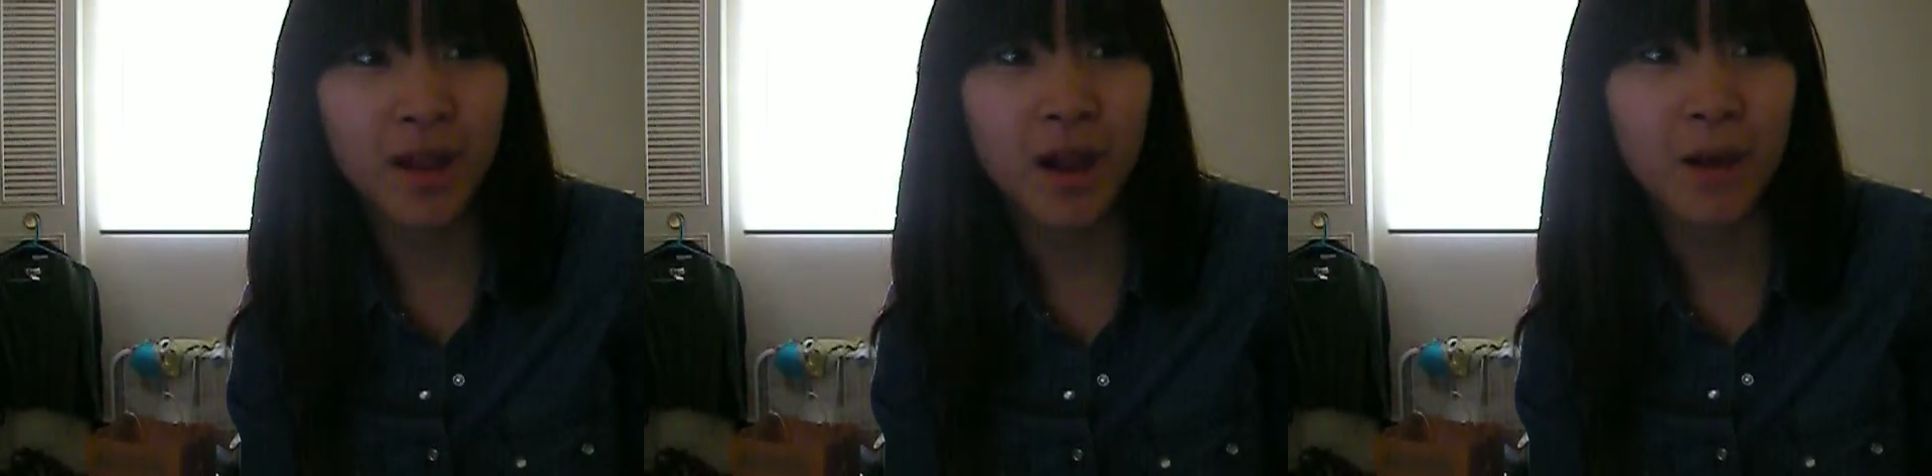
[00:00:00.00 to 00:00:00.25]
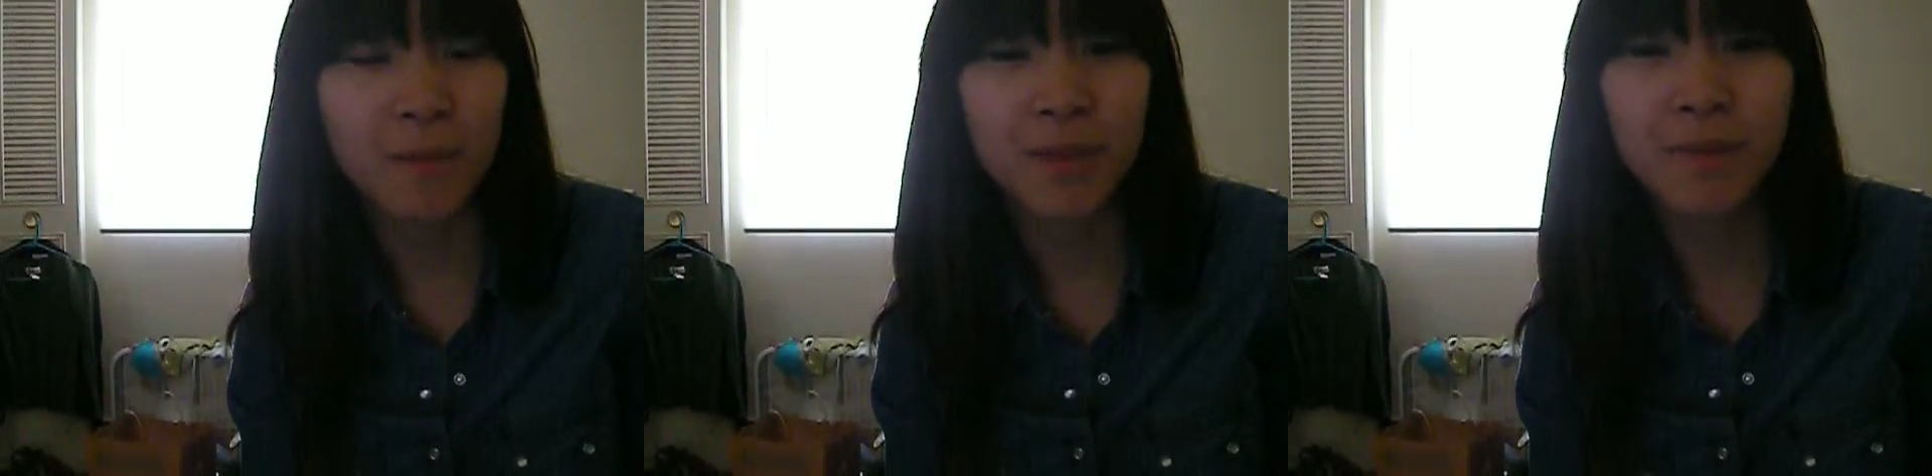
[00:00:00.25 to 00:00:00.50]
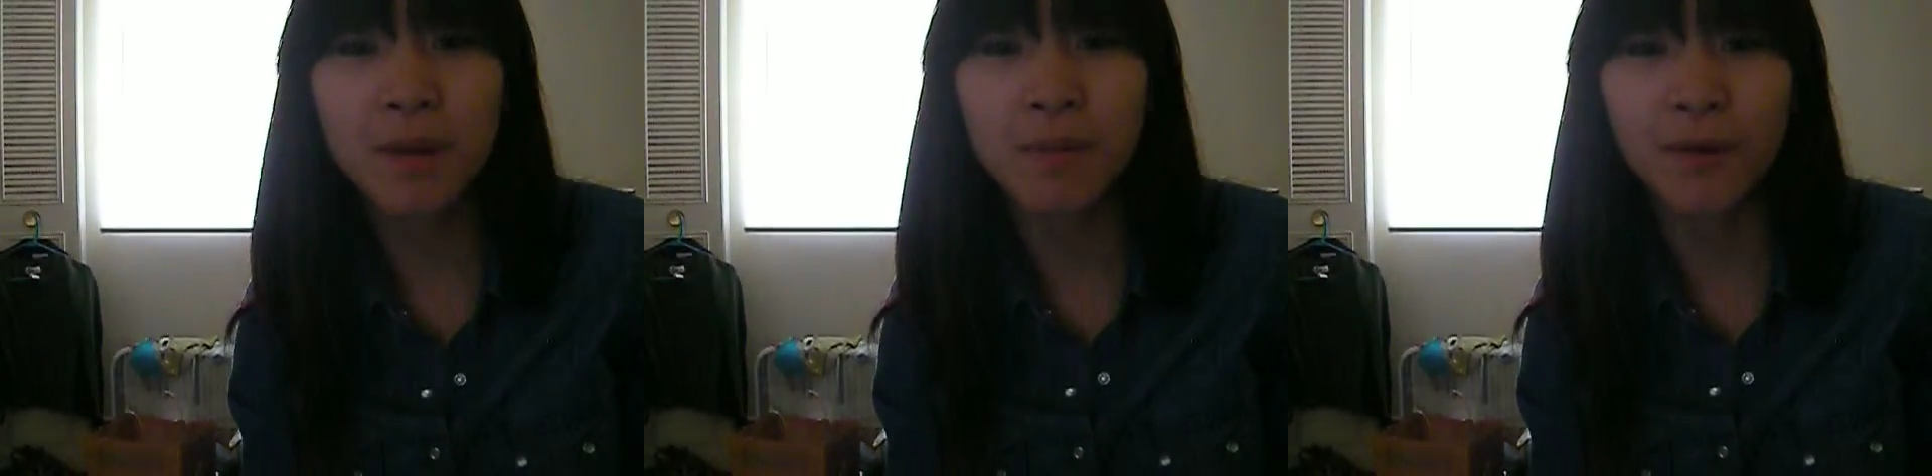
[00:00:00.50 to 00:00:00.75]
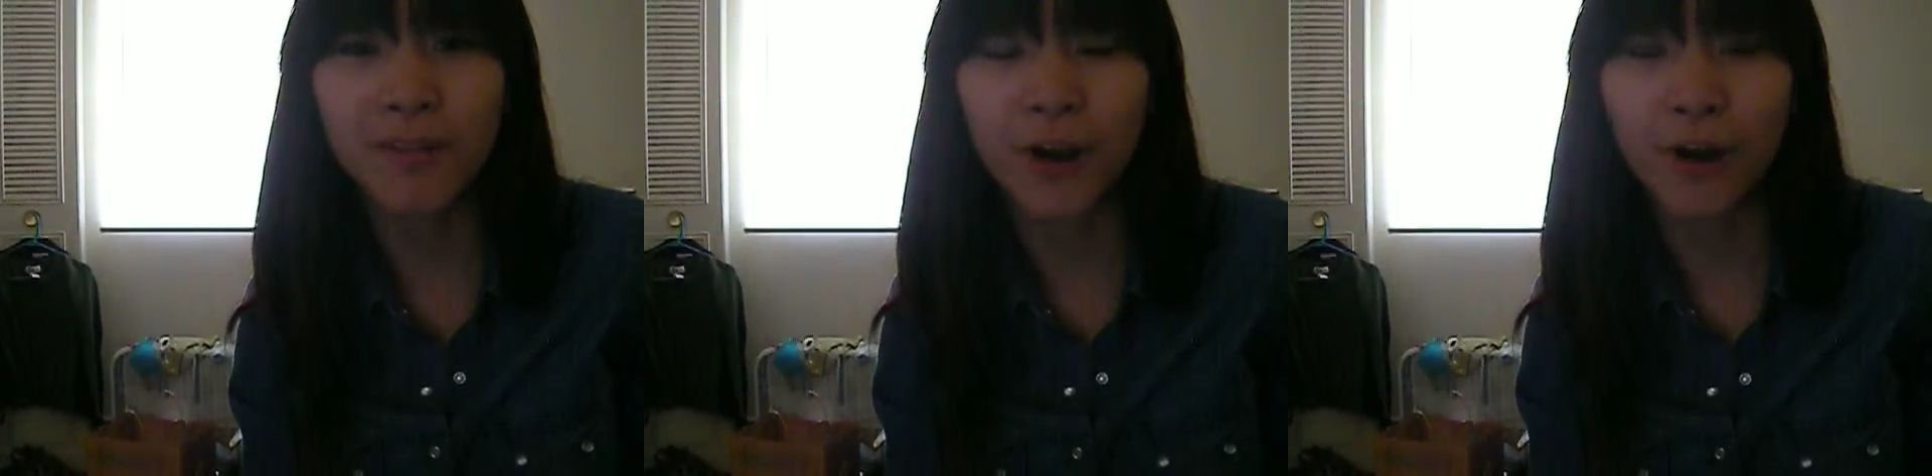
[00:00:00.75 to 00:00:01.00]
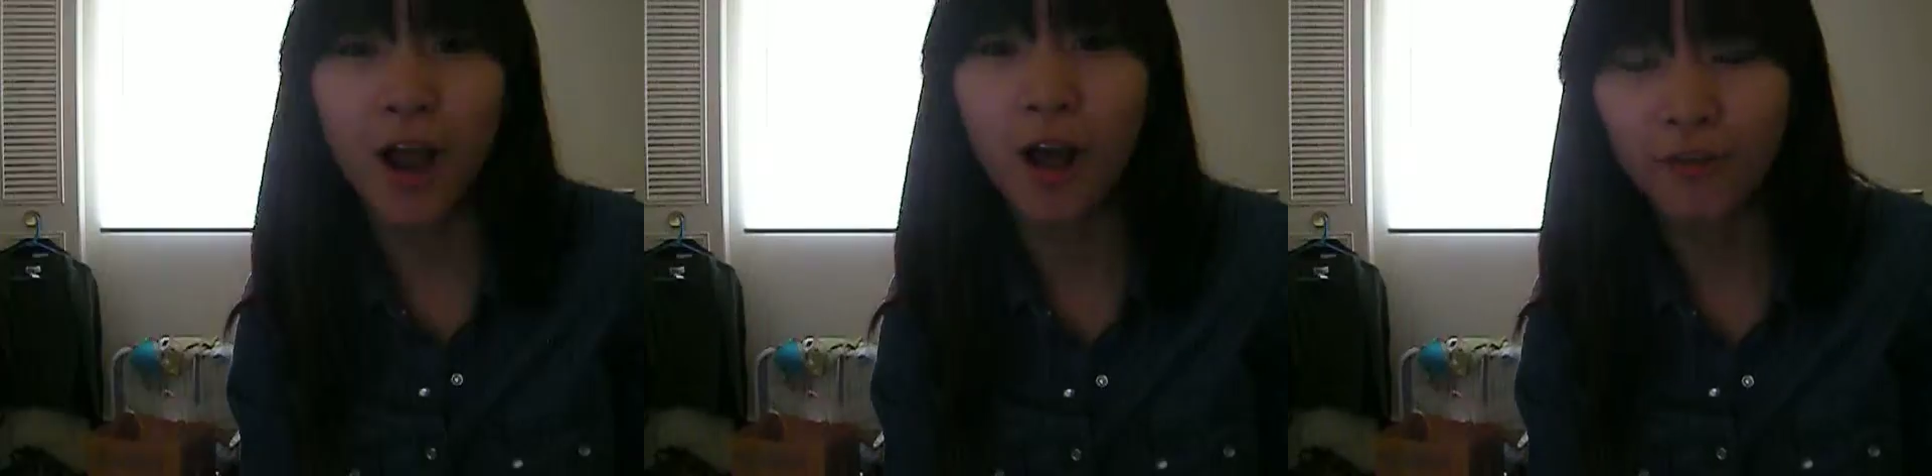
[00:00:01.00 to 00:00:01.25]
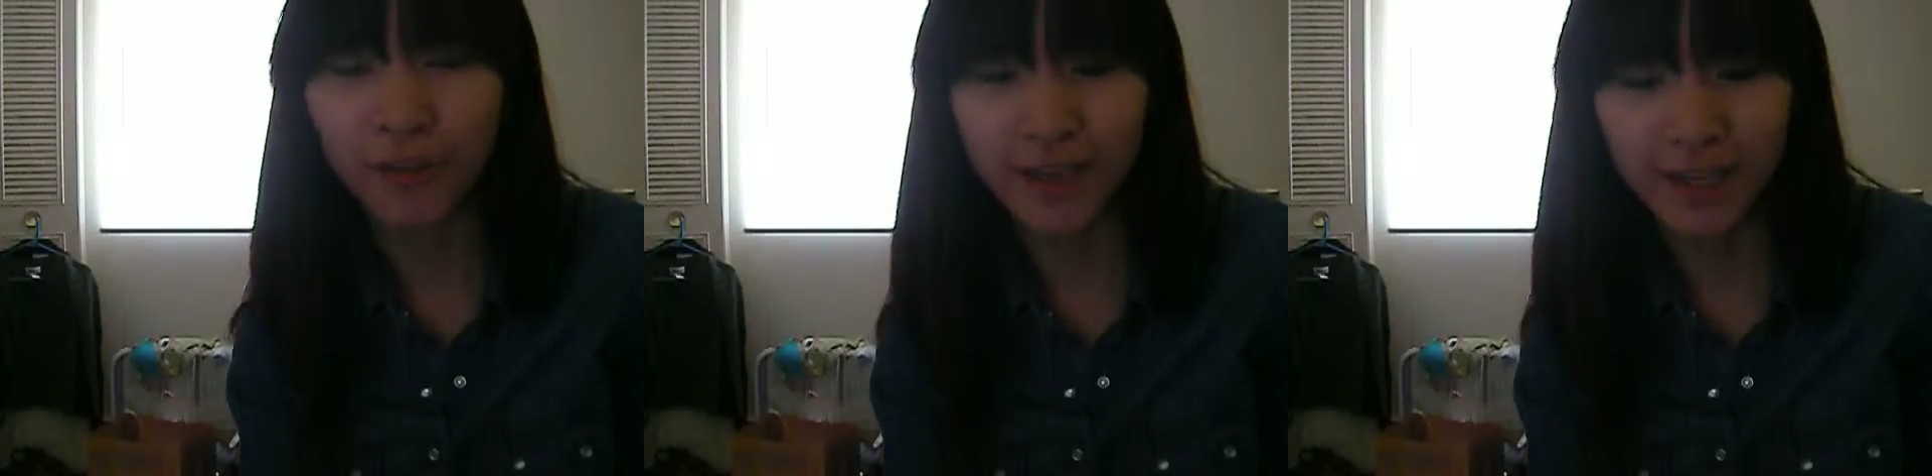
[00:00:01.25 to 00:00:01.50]
the people that are
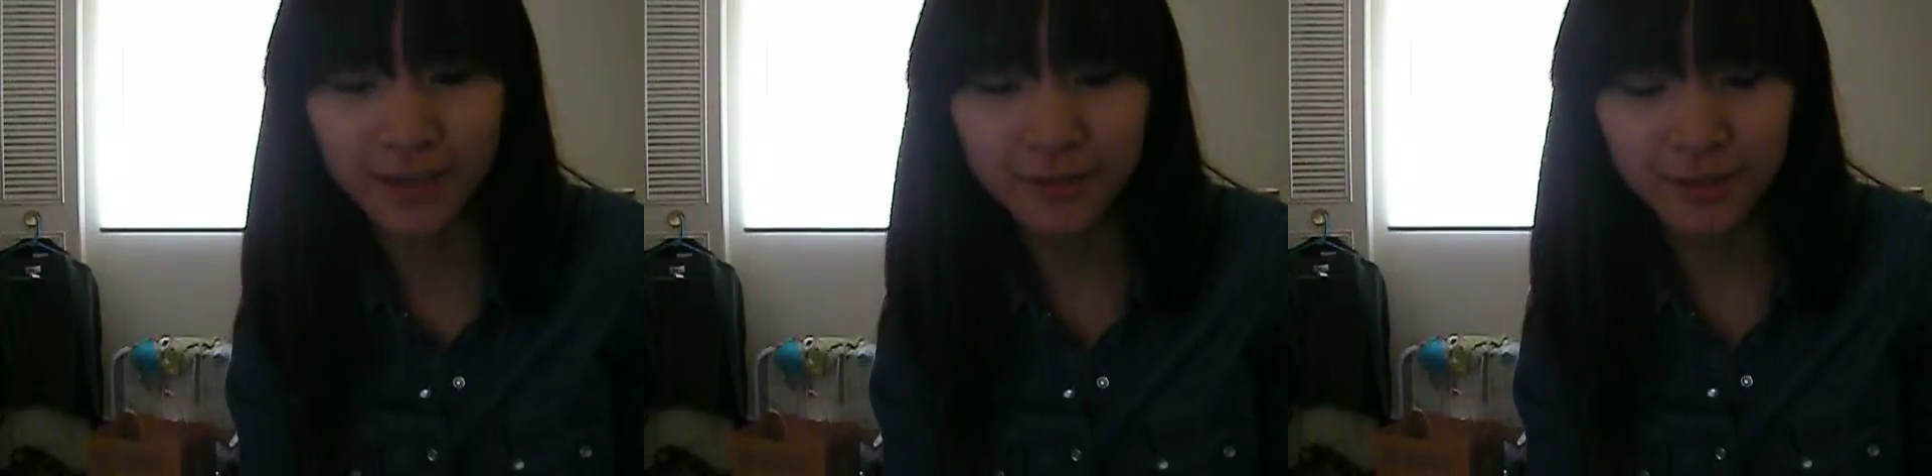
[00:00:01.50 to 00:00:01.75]
healthy.